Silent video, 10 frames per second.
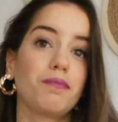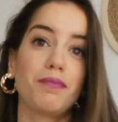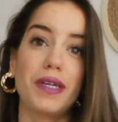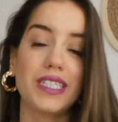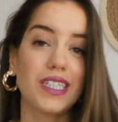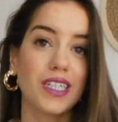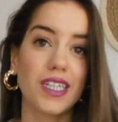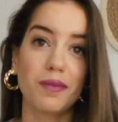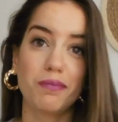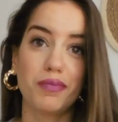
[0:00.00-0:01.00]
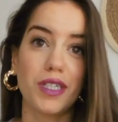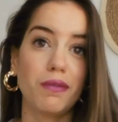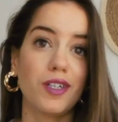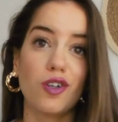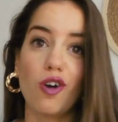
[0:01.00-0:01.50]
basically pretty
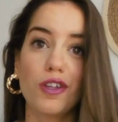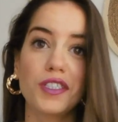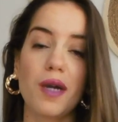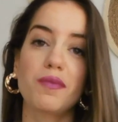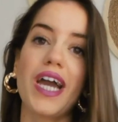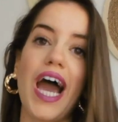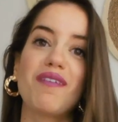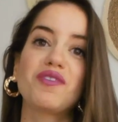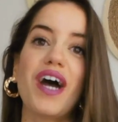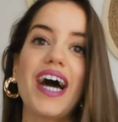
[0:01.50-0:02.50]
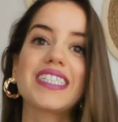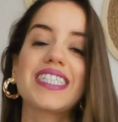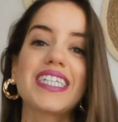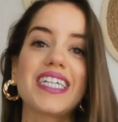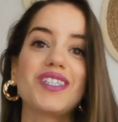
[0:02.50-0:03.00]
much all the time we have to ask
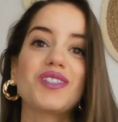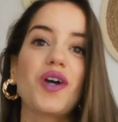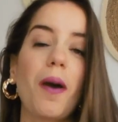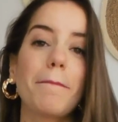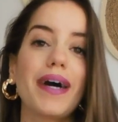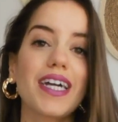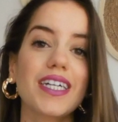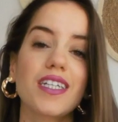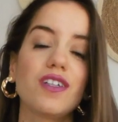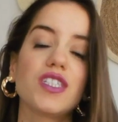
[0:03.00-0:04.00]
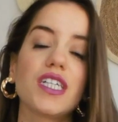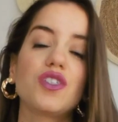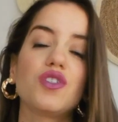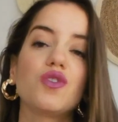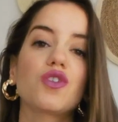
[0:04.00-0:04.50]
the kid to come back another
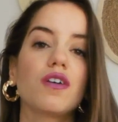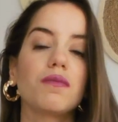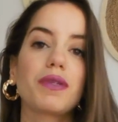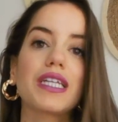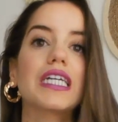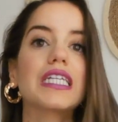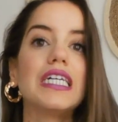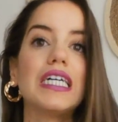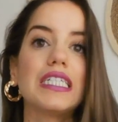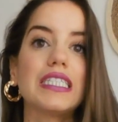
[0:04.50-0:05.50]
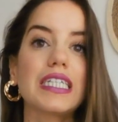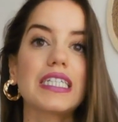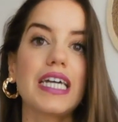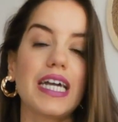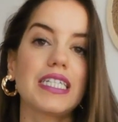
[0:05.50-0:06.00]
day to complete the
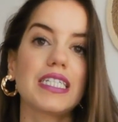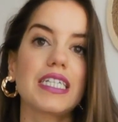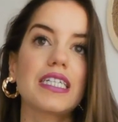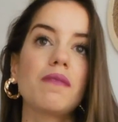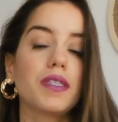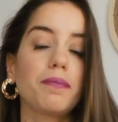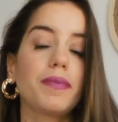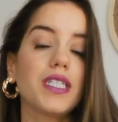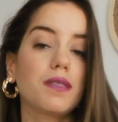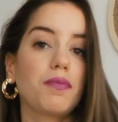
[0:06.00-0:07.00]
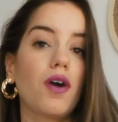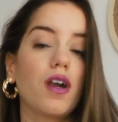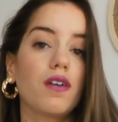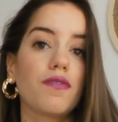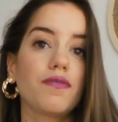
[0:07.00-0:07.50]
testing. The best
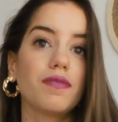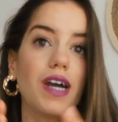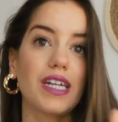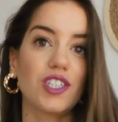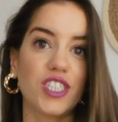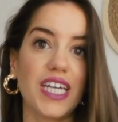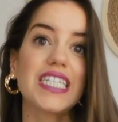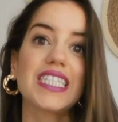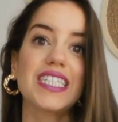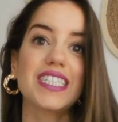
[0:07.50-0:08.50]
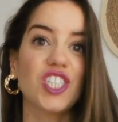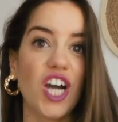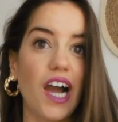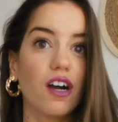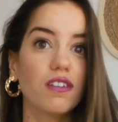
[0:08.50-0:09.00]
part of testing
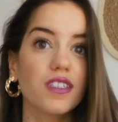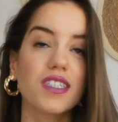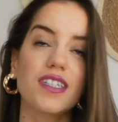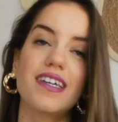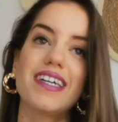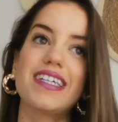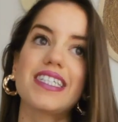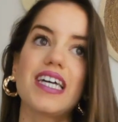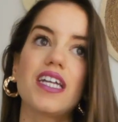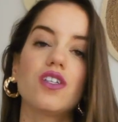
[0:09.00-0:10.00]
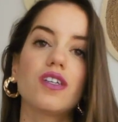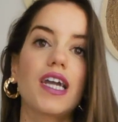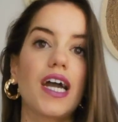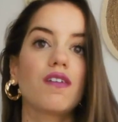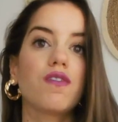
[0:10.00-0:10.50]
childs is that you
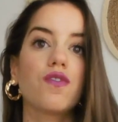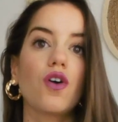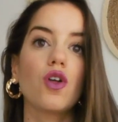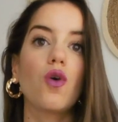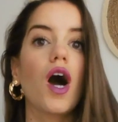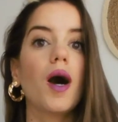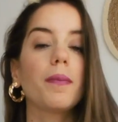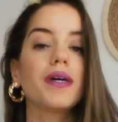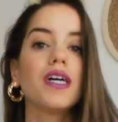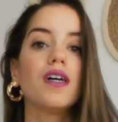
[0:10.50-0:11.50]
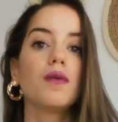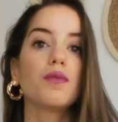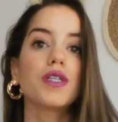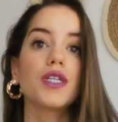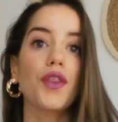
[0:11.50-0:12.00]
can follow up
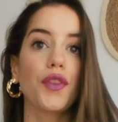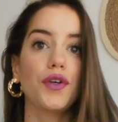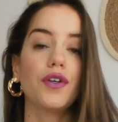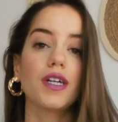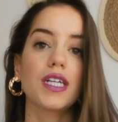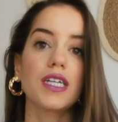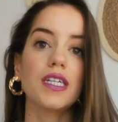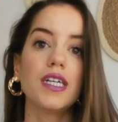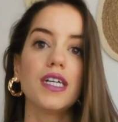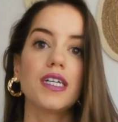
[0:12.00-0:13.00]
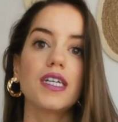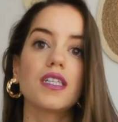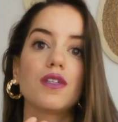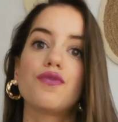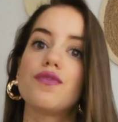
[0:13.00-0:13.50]
pretty thoroughly
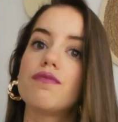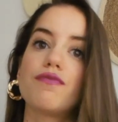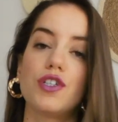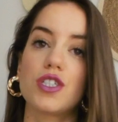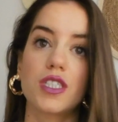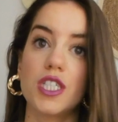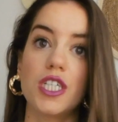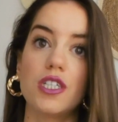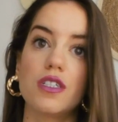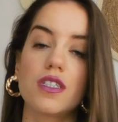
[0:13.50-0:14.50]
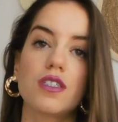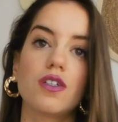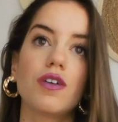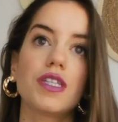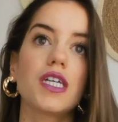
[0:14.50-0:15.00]
in the first year.
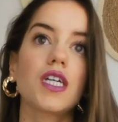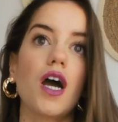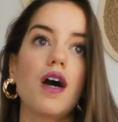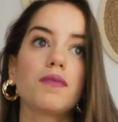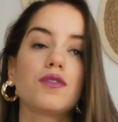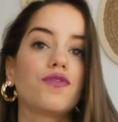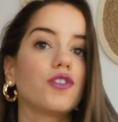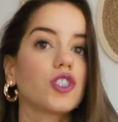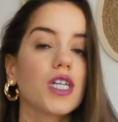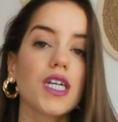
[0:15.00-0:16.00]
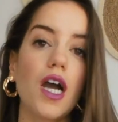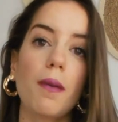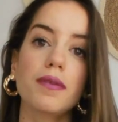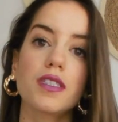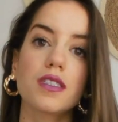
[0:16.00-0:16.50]
So they come for
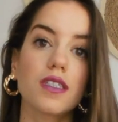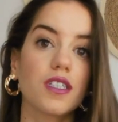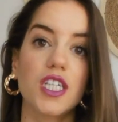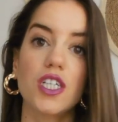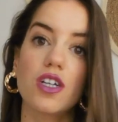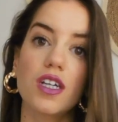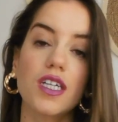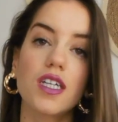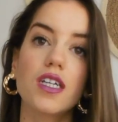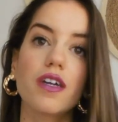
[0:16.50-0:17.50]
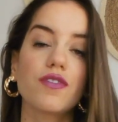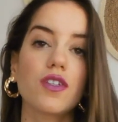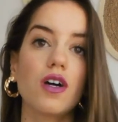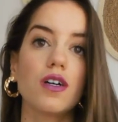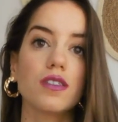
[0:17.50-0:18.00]
checkups yearly, if
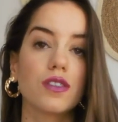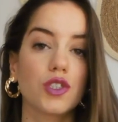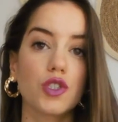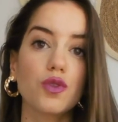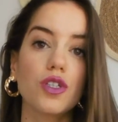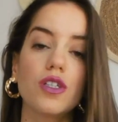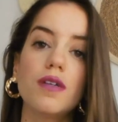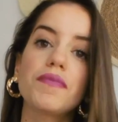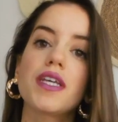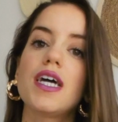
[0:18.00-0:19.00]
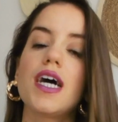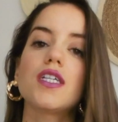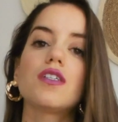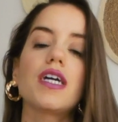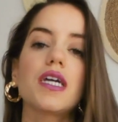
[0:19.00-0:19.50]
not sooner,
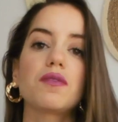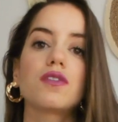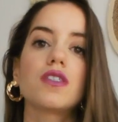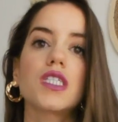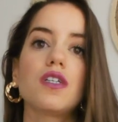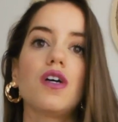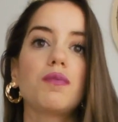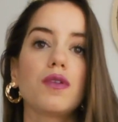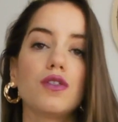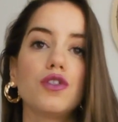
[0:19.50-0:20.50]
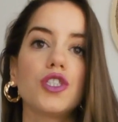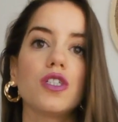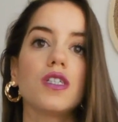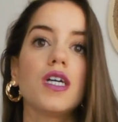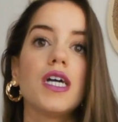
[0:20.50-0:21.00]
and you're able to see their
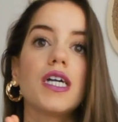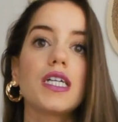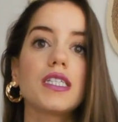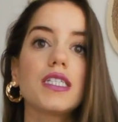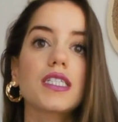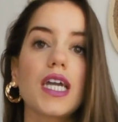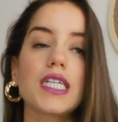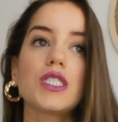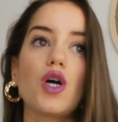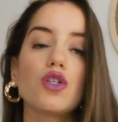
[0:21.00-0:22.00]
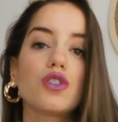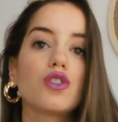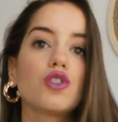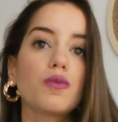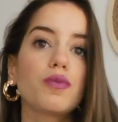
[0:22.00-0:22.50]
evolution. In this case, it's also
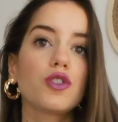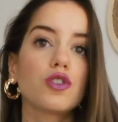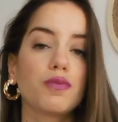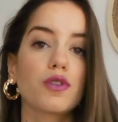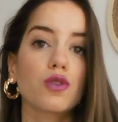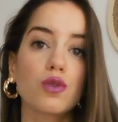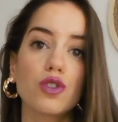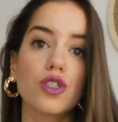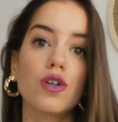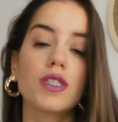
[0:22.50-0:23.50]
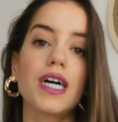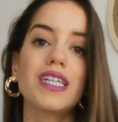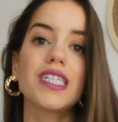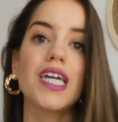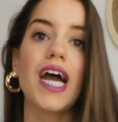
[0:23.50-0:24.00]
super, super crucial that they